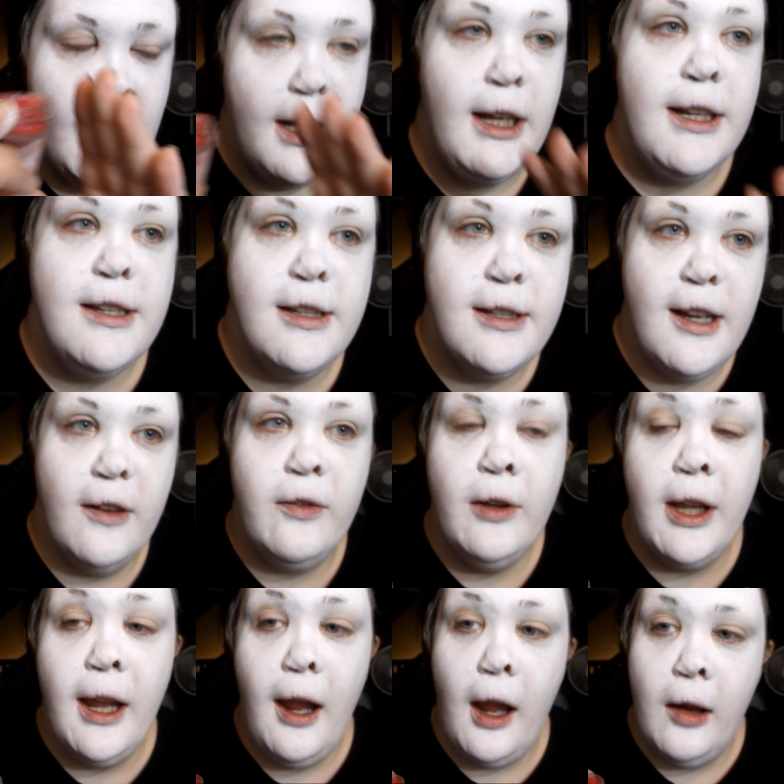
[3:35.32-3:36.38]
That's
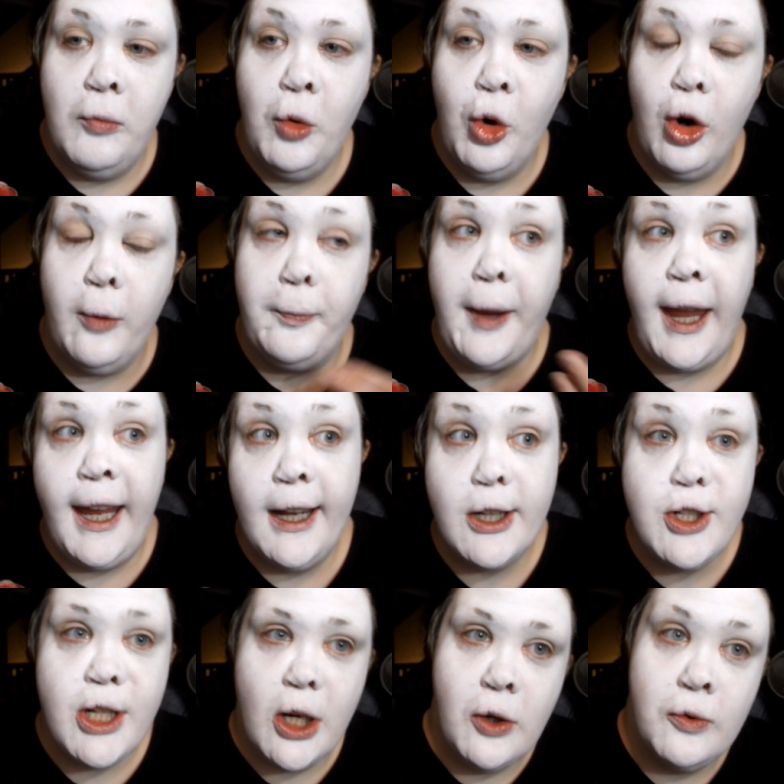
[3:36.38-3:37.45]
definitely a more
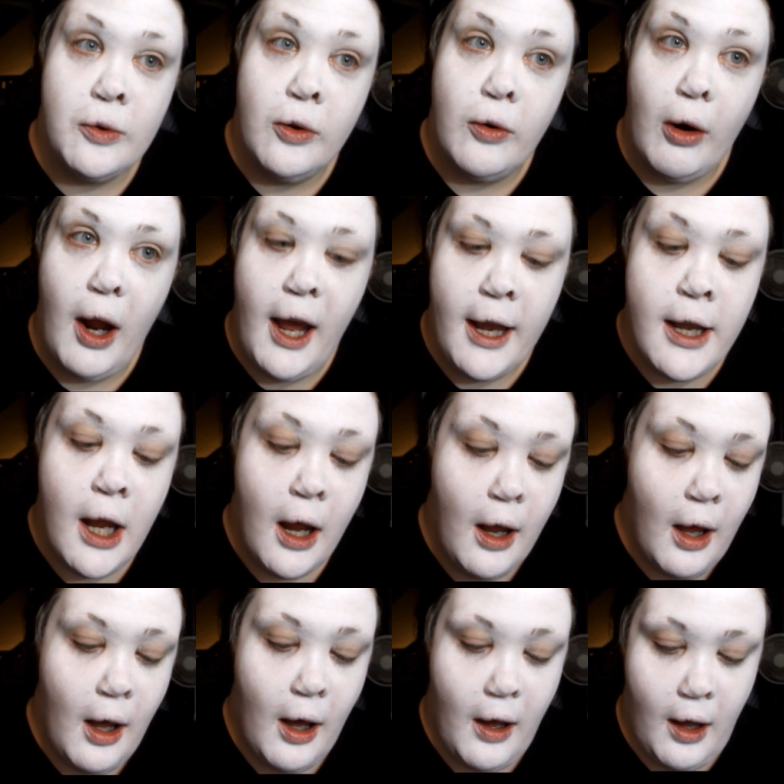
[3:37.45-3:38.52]
pink toned red,
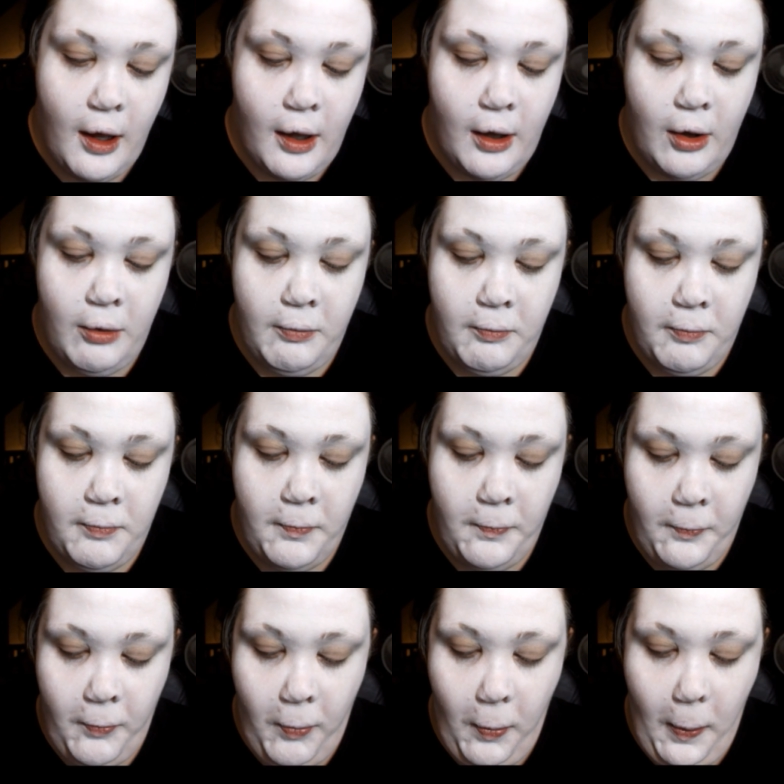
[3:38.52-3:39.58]
um
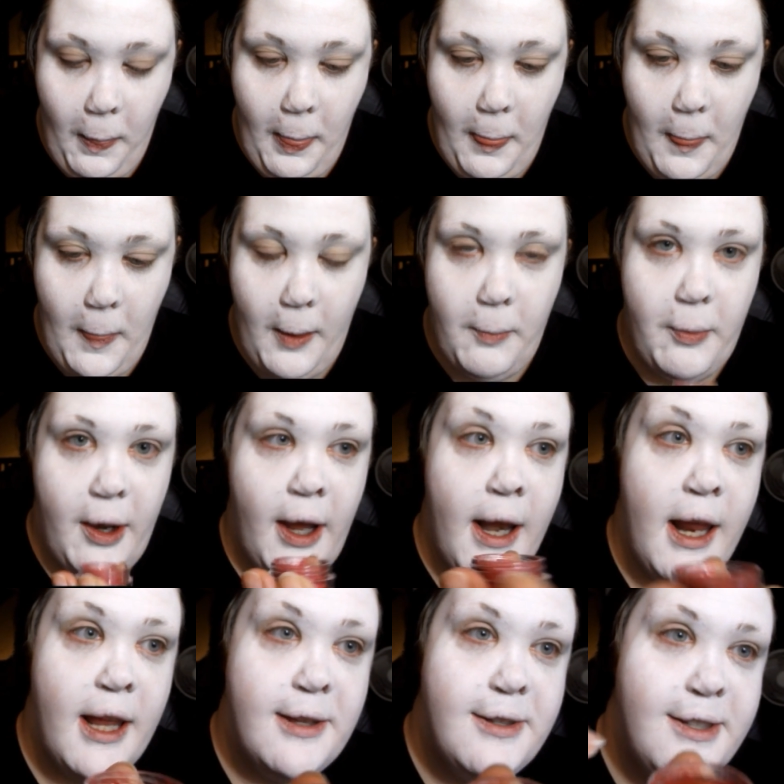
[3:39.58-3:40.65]
but
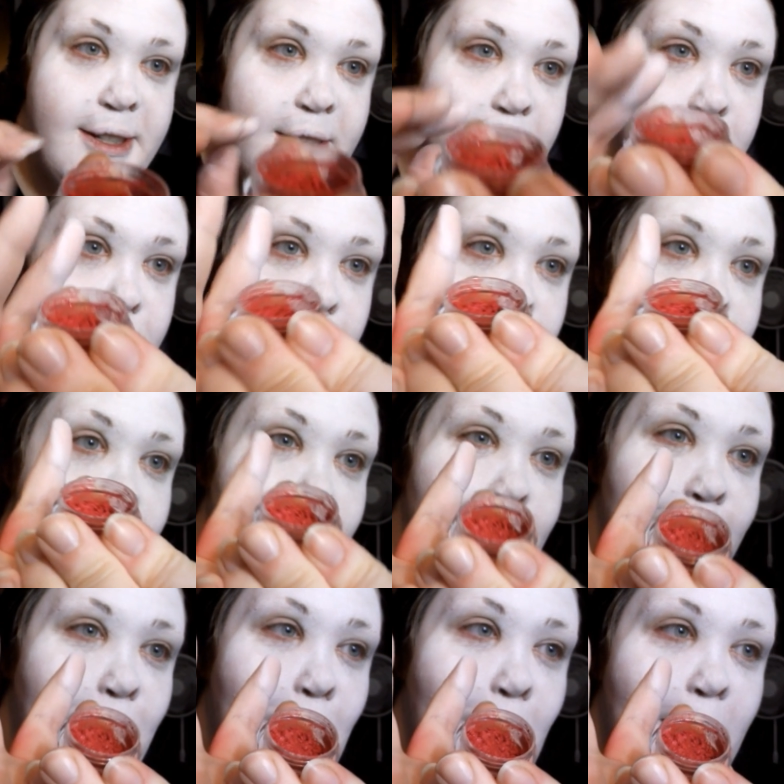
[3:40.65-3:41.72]
it's still really
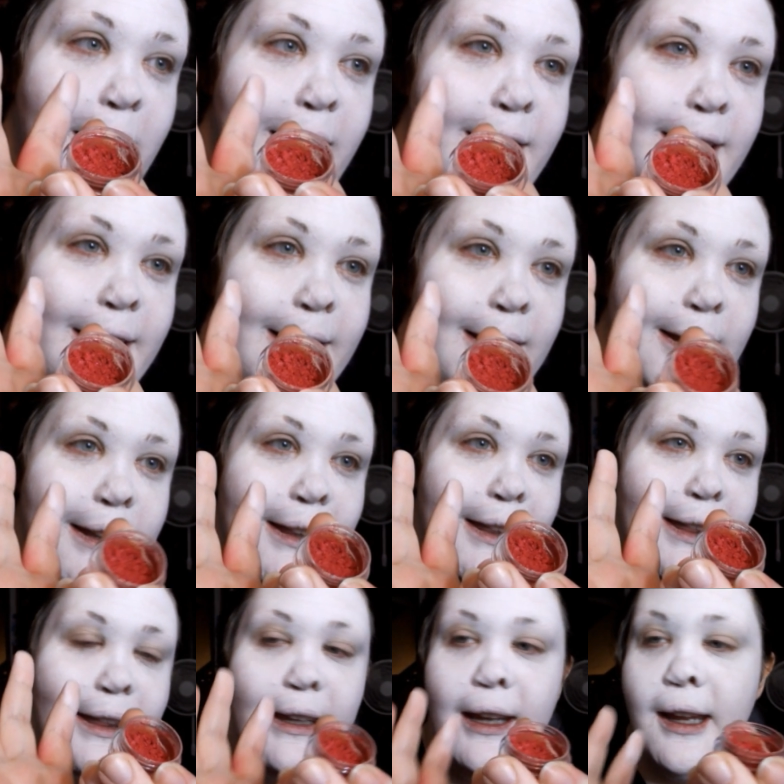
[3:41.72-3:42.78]
really pretty.
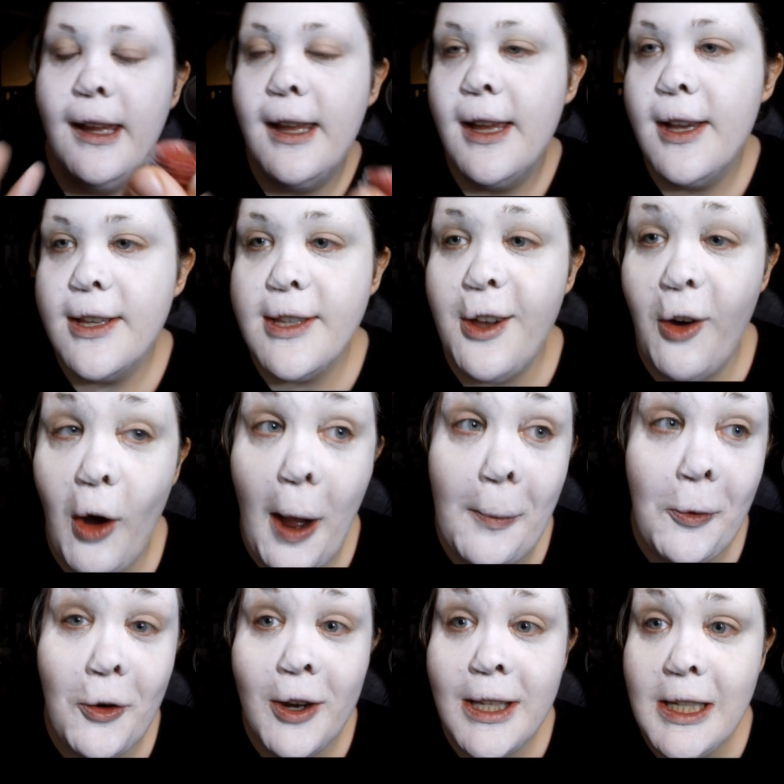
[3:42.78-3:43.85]
So
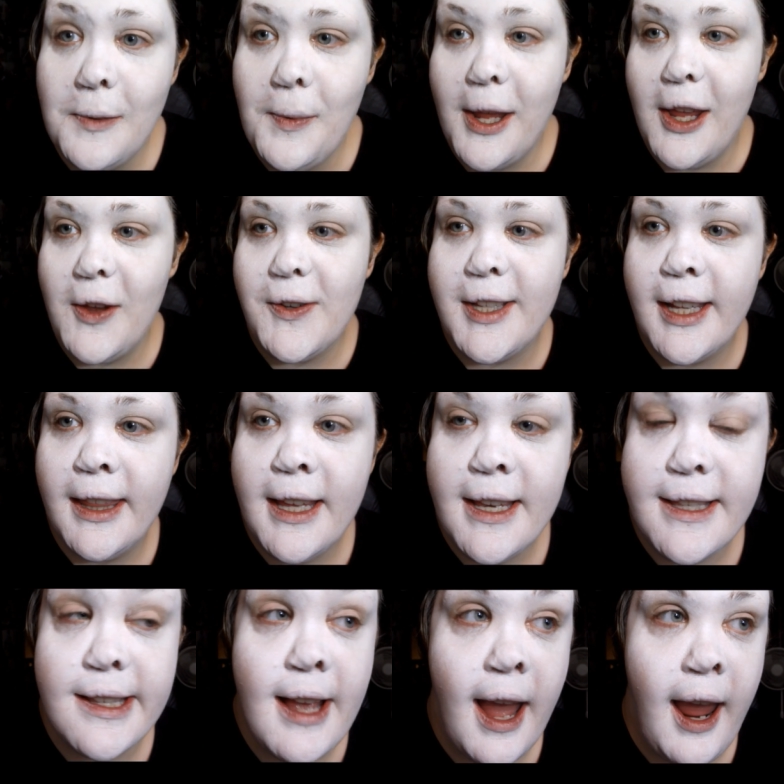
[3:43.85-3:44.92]
I'm going to be using
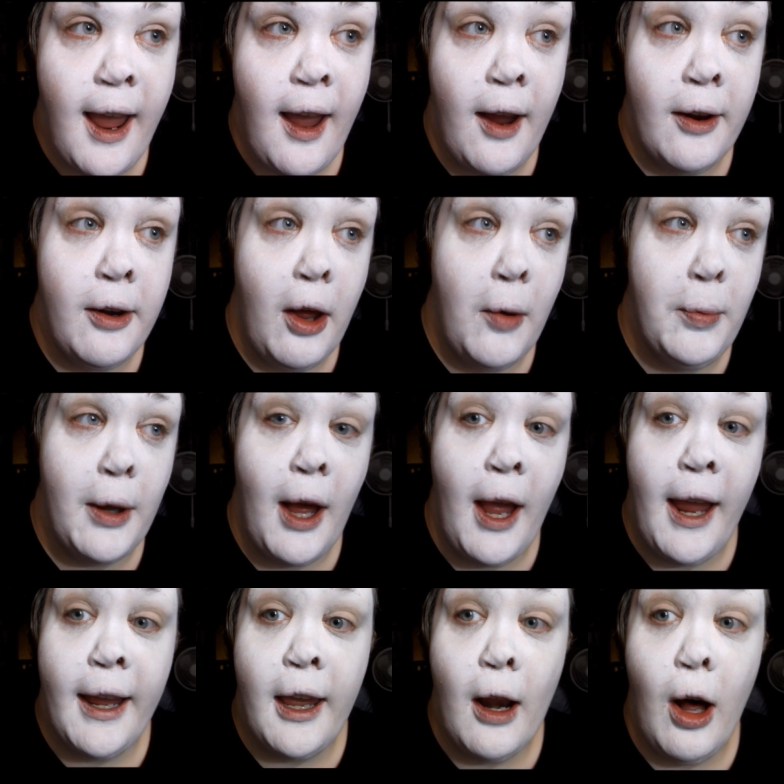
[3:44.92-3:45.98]
this and
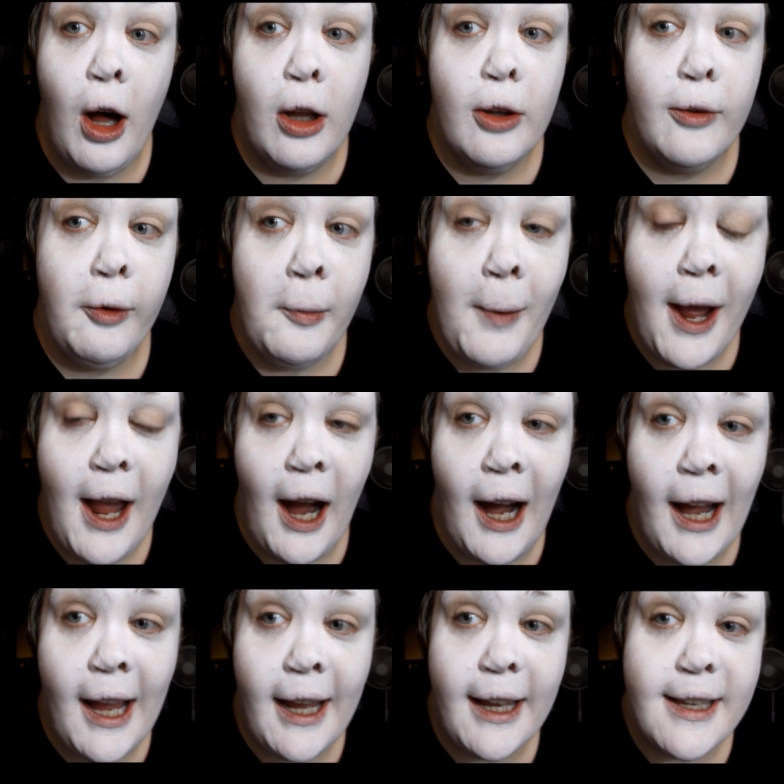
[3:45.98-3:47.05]
applying it all over my
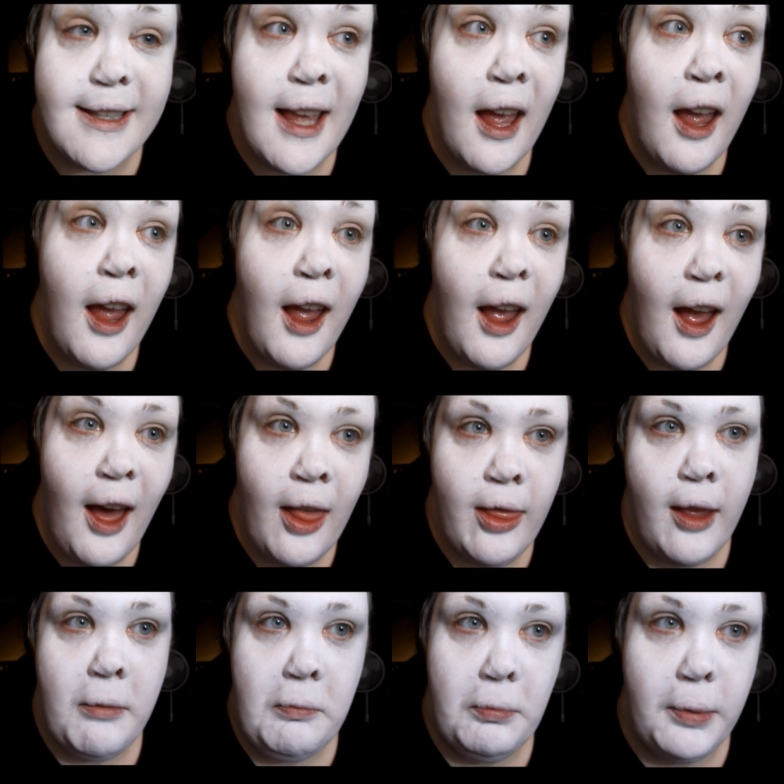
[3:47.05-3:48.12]
eyes and
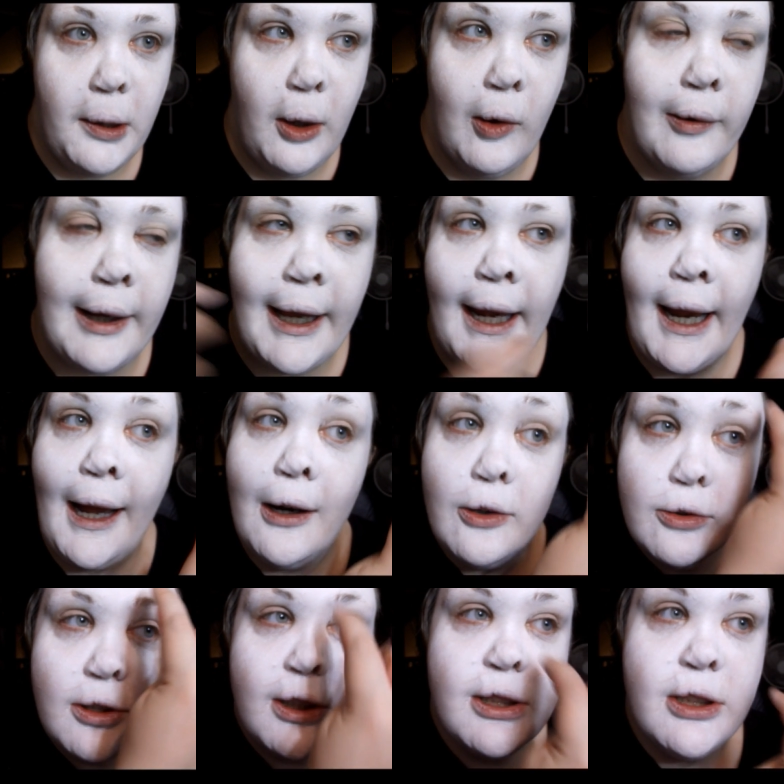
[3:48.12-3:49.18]
then blowing it out